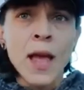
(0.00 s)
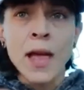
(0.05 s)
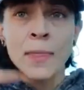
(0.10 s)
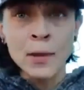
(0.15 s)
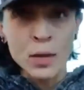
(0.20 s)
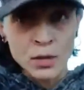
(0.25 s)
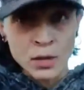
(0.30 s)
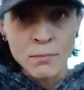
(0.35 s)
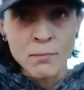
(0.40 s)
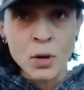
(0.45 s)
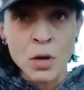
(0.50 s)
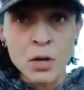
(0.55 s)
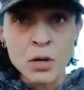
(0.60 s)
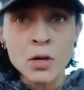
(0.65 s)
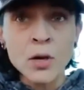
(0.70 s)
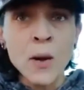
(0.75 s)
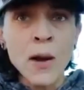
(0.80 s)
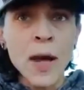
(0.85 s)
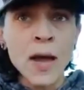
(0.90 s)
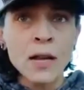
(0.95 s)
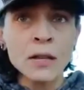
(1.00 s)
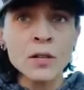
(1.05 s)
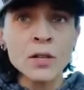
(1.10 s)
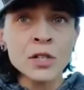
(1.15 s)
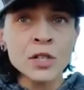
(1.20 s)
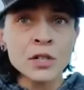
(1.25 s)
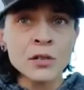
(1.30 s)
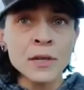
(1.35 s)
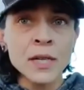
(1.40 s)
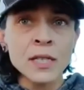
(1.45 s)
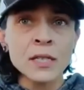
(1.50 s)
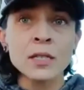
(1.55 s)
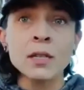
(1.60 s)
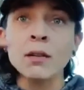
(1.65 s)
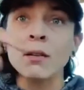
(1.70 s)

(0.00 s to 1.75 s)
and there's a murderer out on their streets,